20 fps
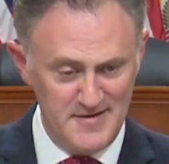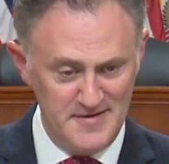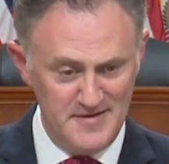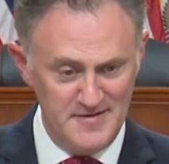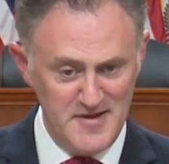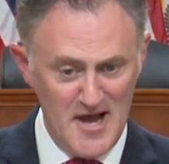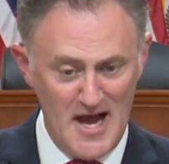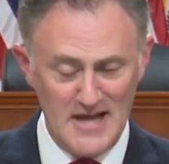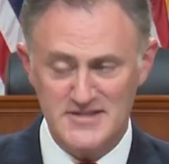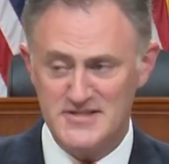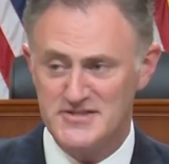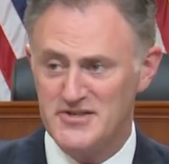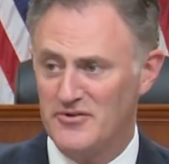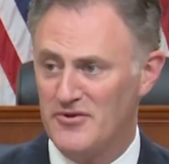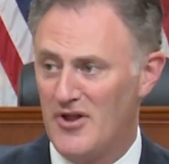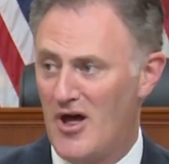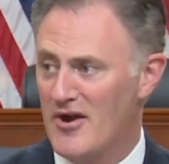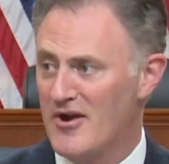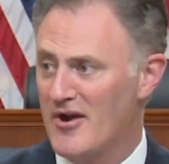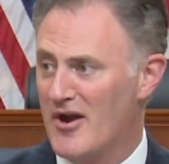Not so
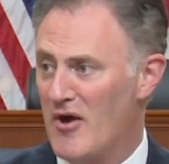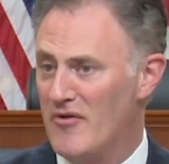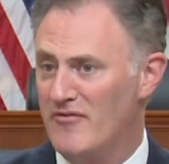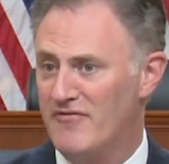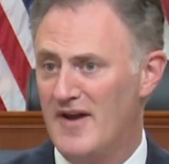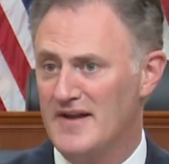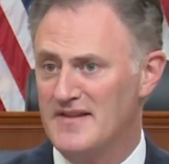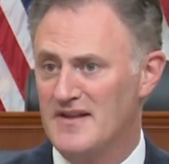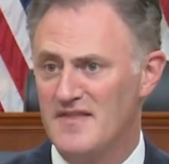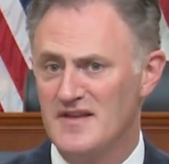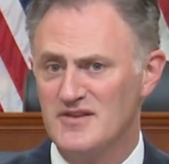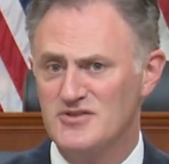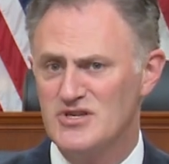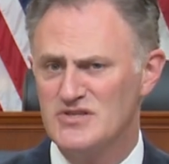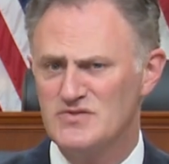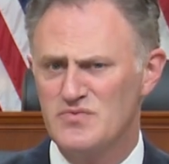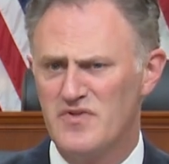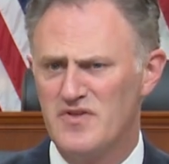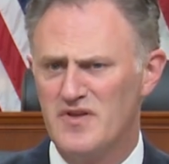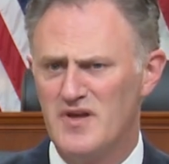long ago, in fact, I think
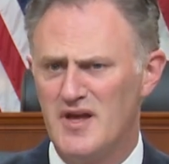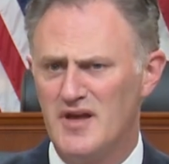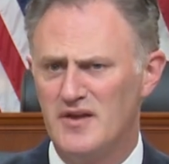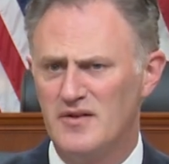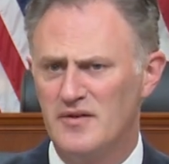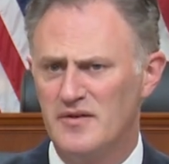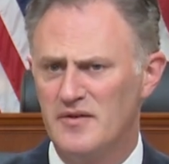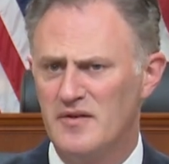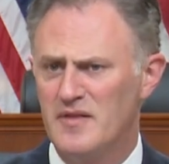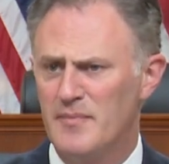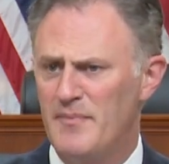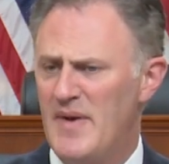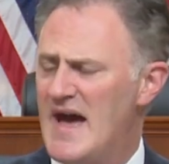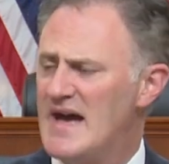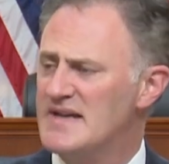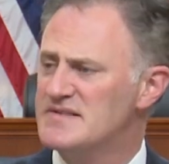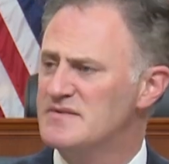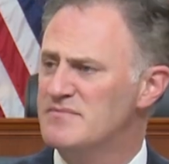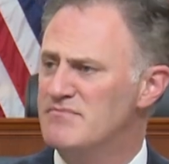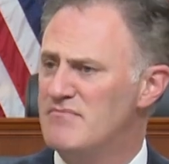just within the
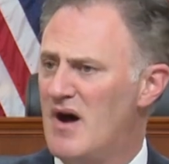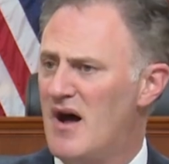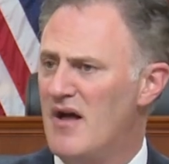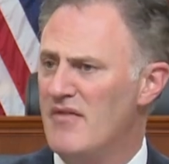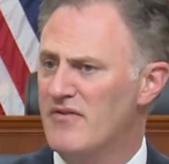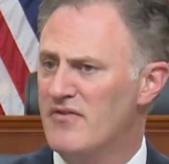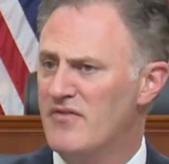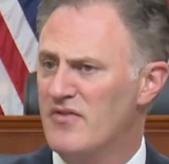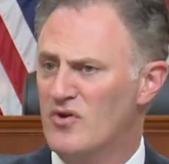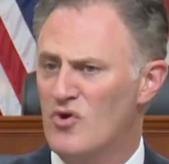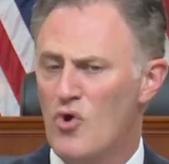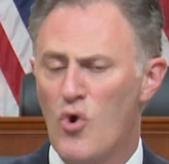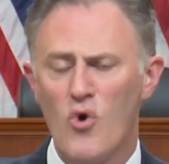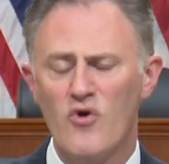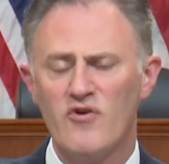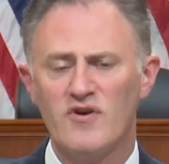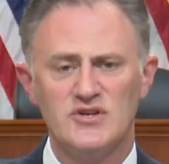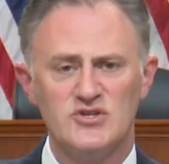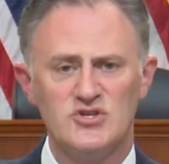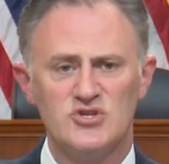past month, the
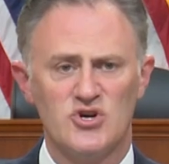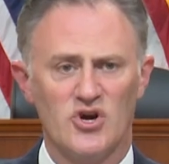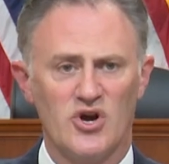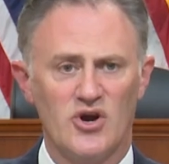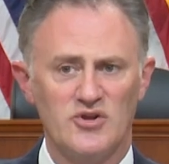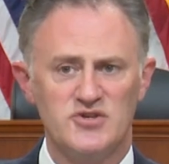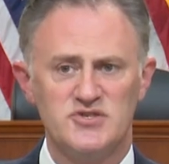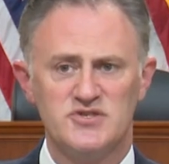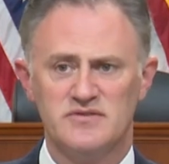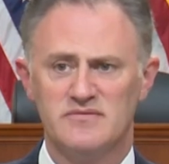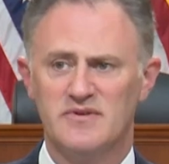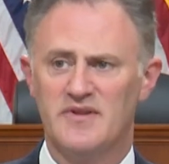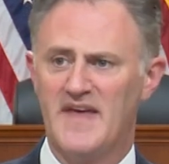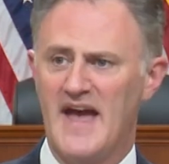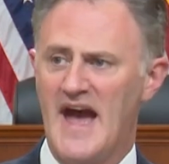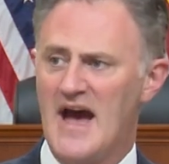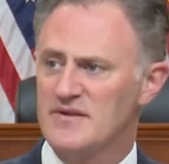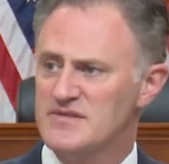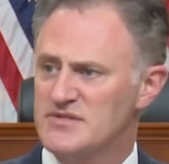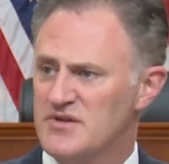Kora Church on the
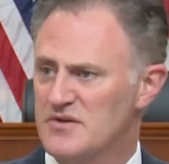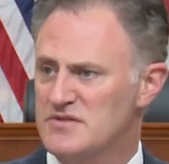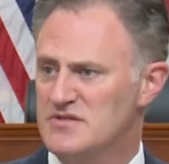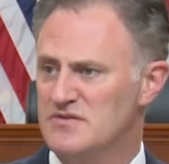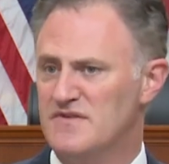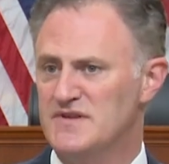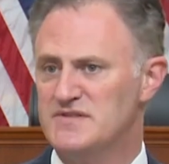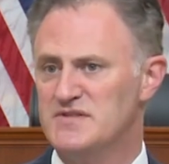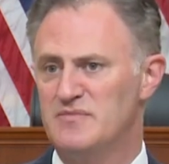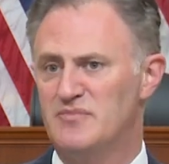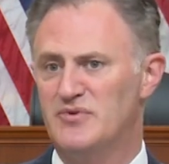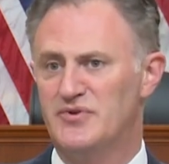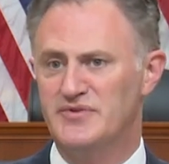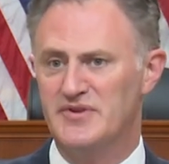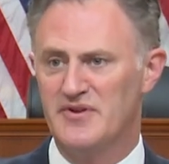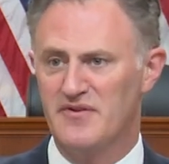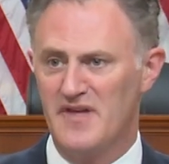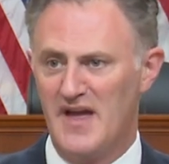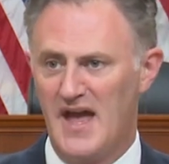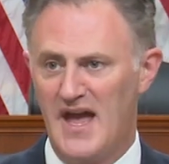outskirts of Istanbul,
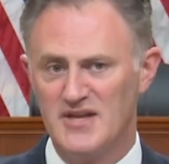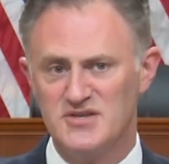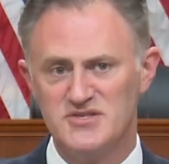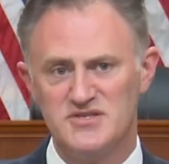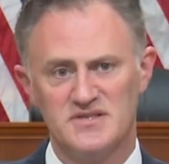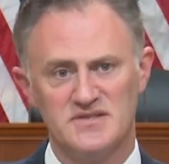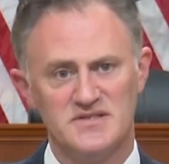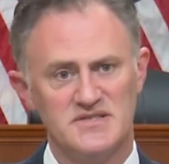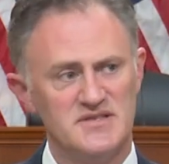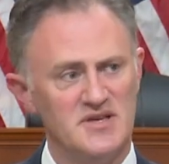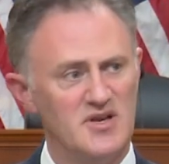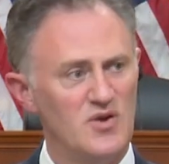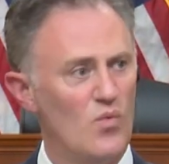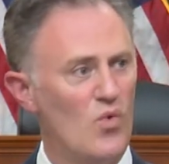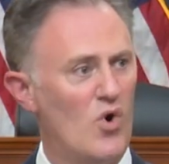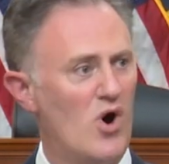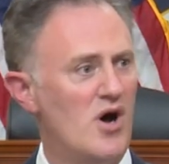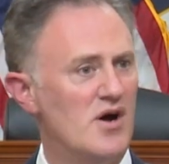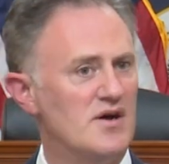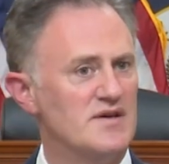near the ancient city
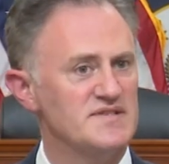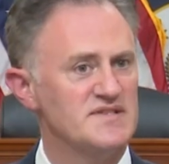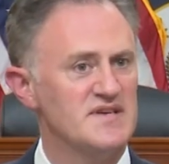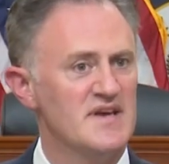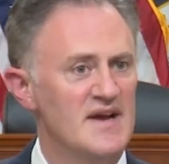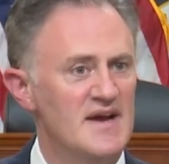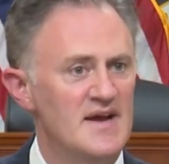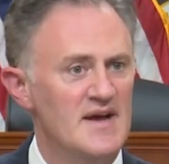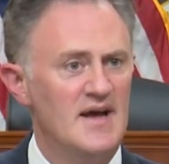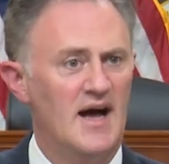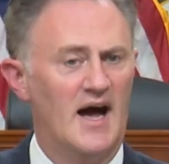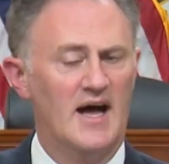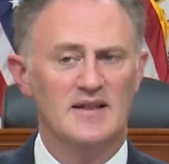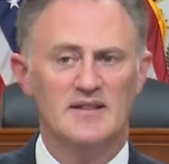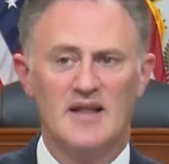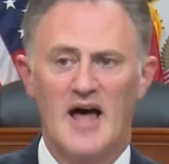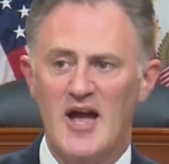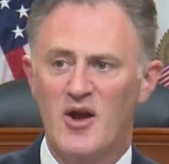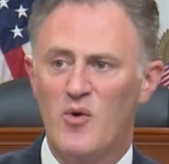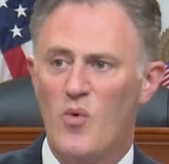walls,
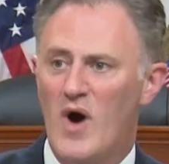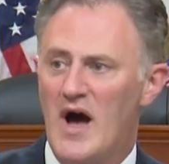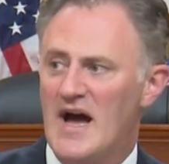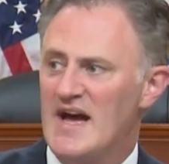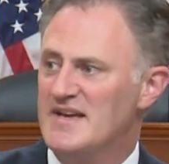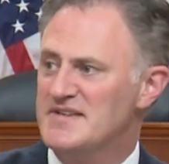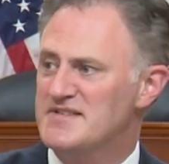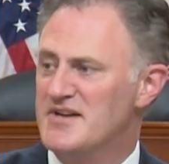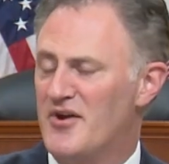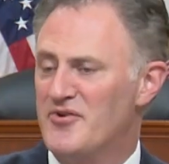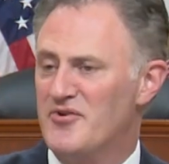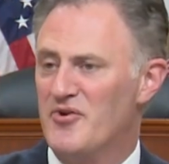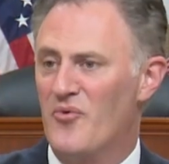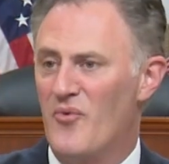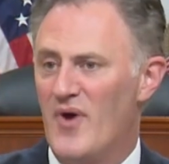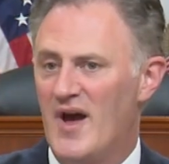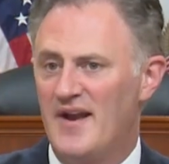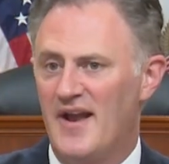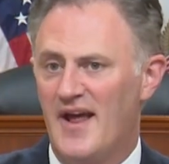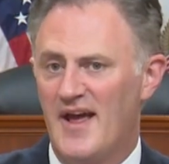likewise
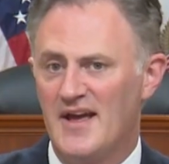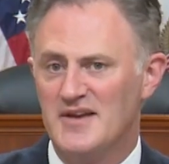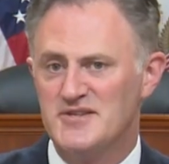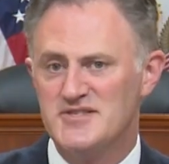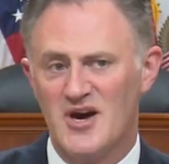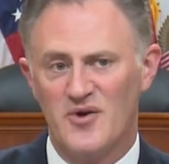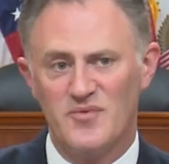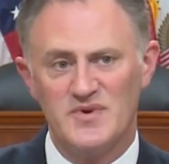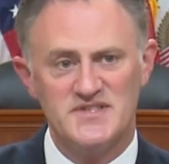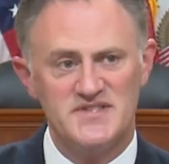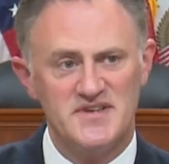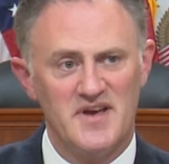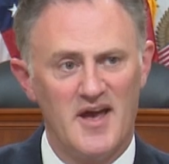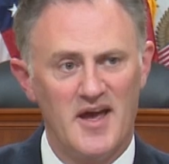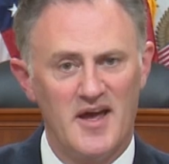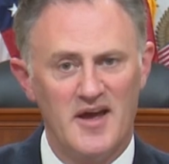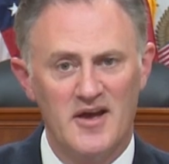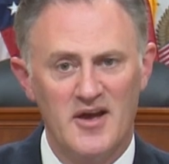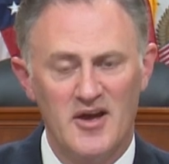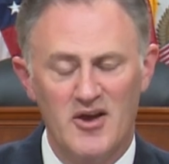underwent a, shall we
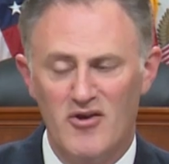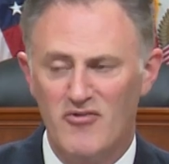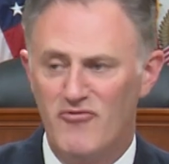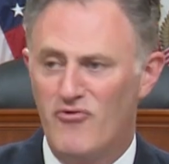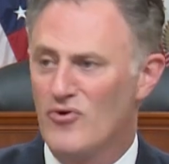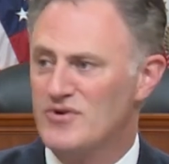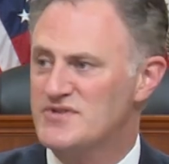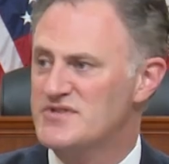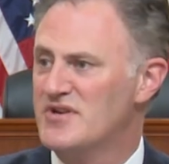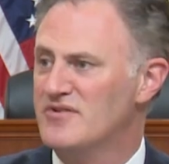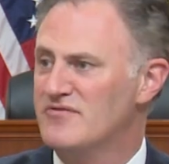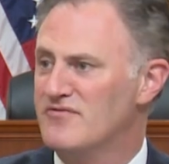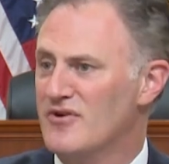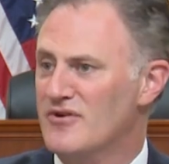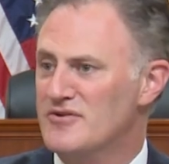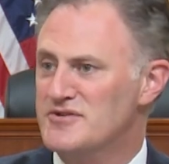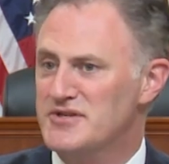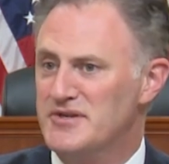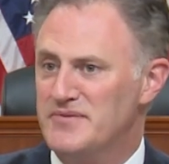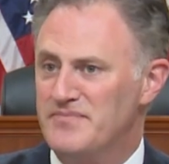say, forced
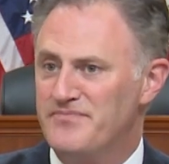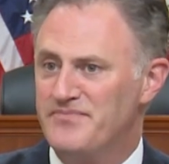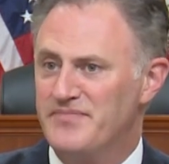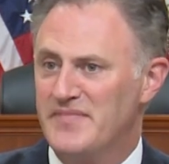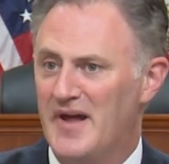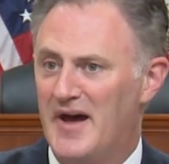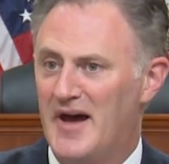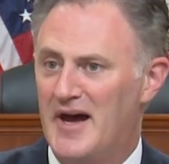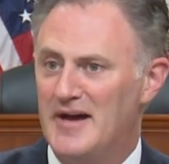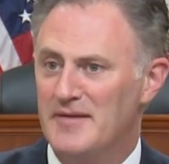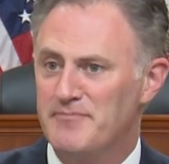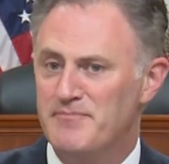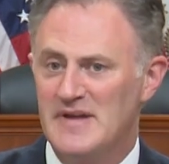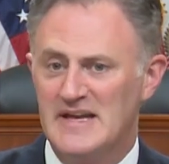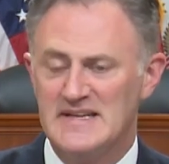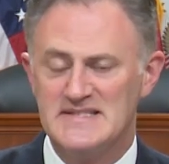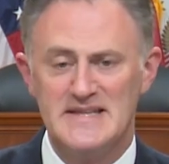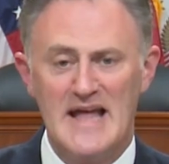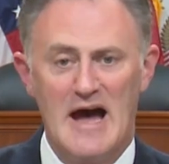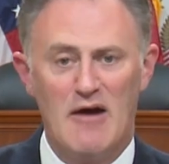conversion.
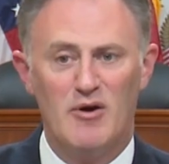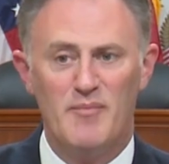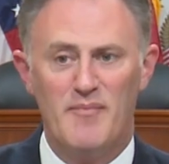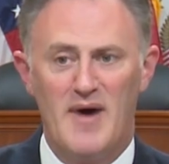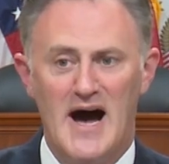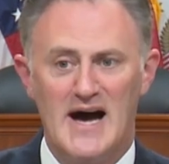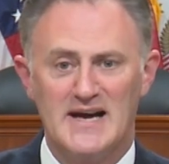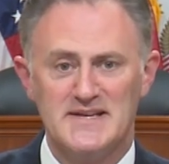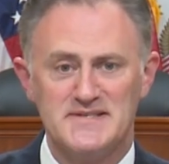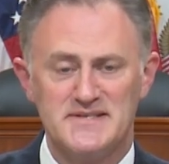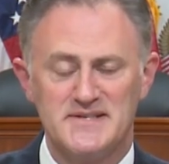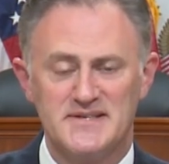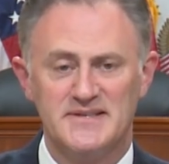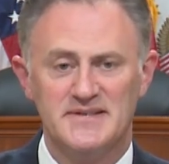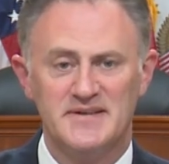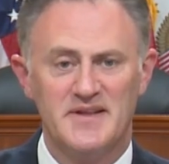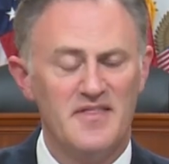It's now a mosque.